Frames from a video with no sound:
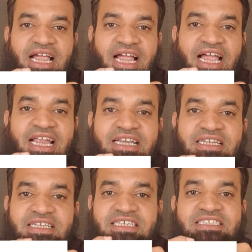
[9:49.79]

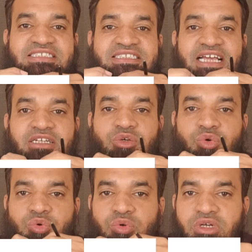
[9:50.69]
and is then
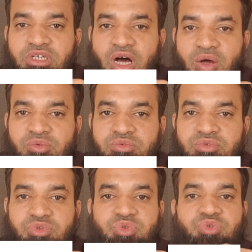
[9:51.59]
cooled down to